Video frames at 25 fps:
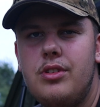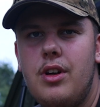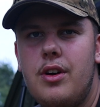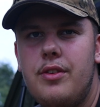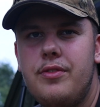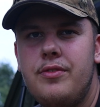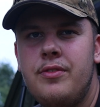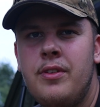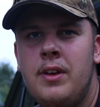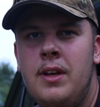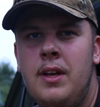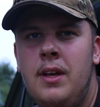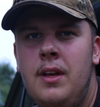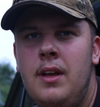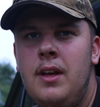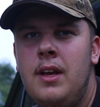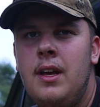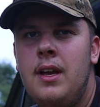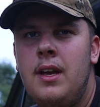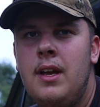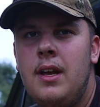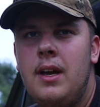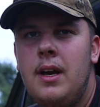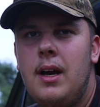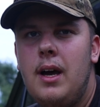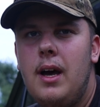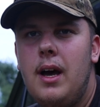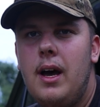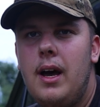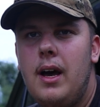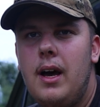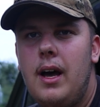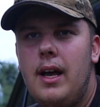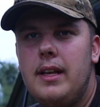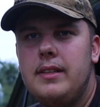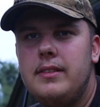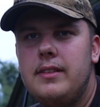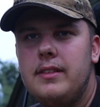stuff
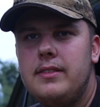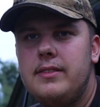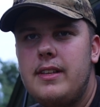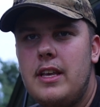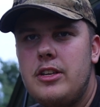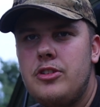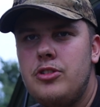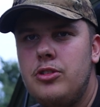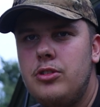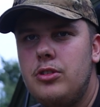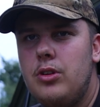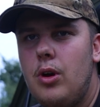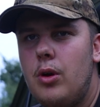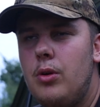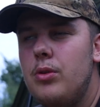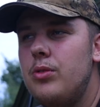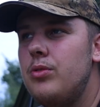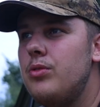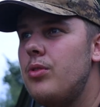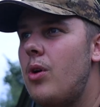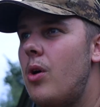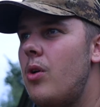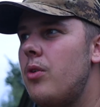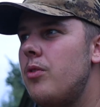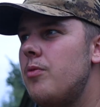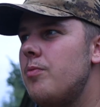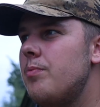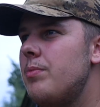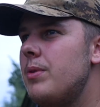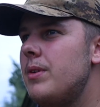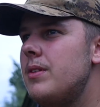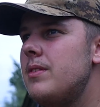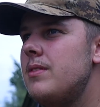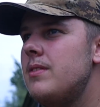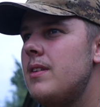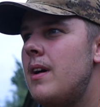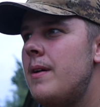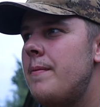as the session goes on.
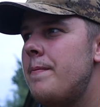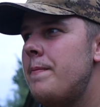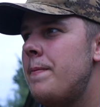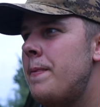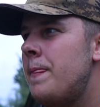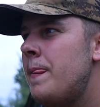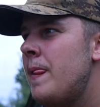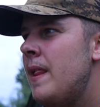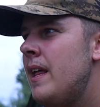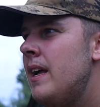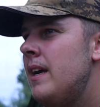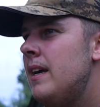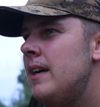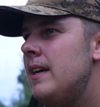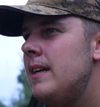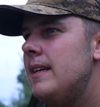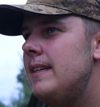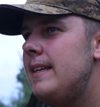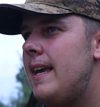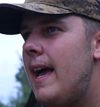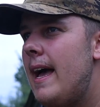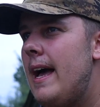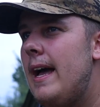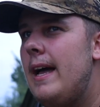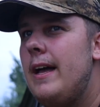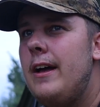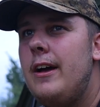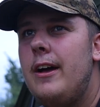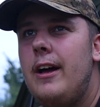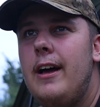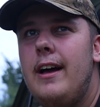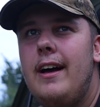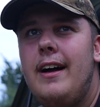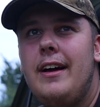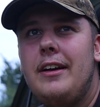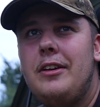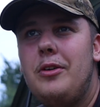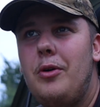But yeah,
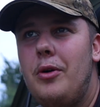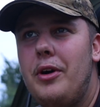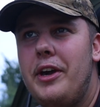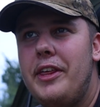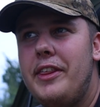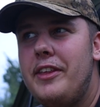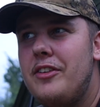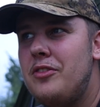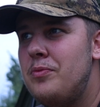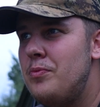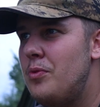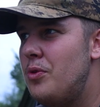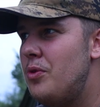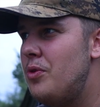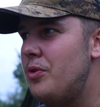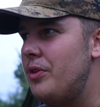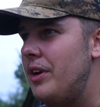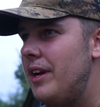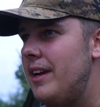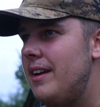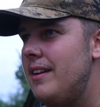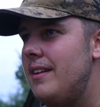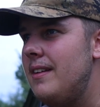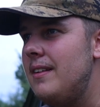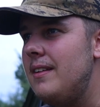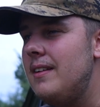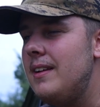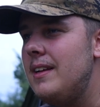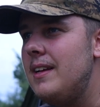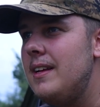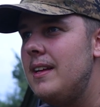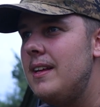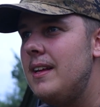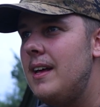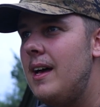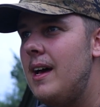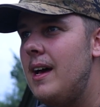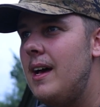I got here this morning
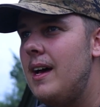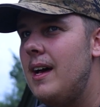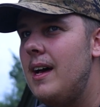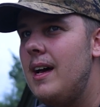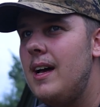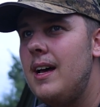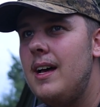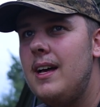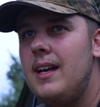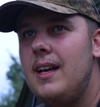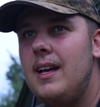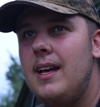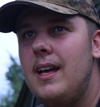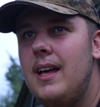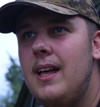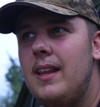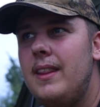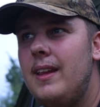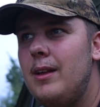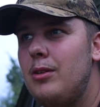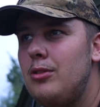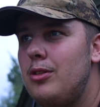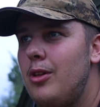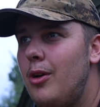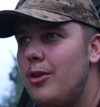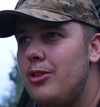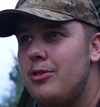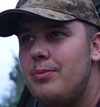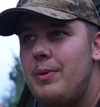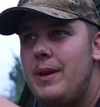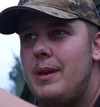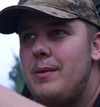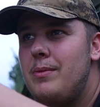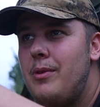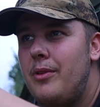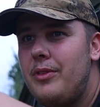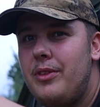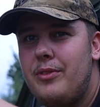and there was loads of
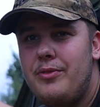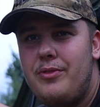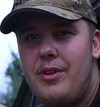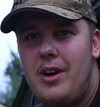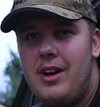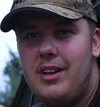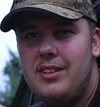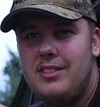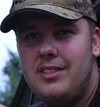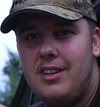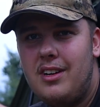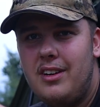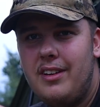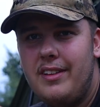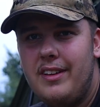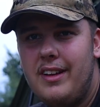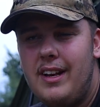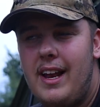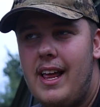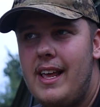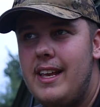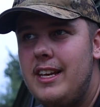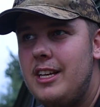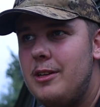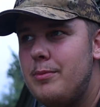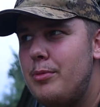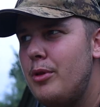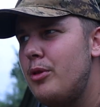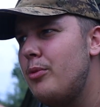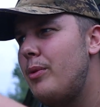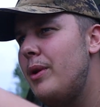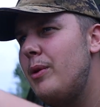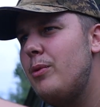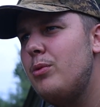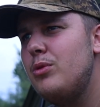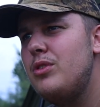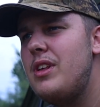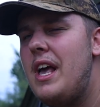people on the far side of the lake, but the
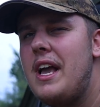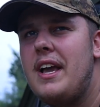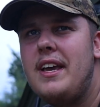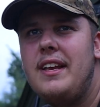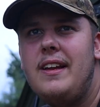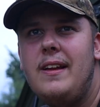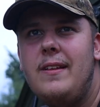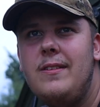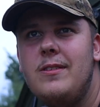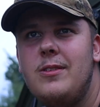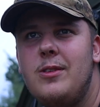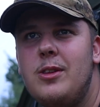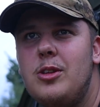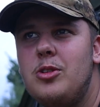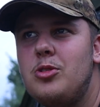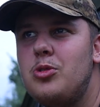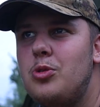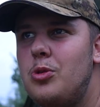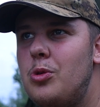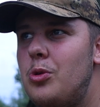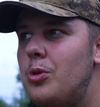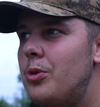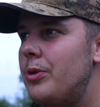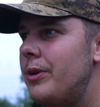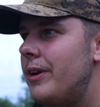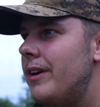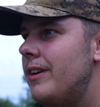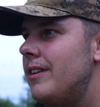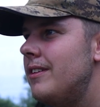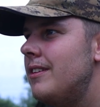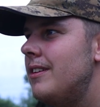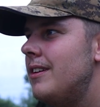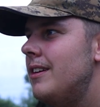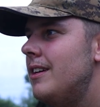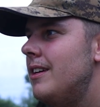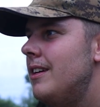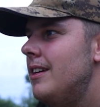wind was hacking into this corner.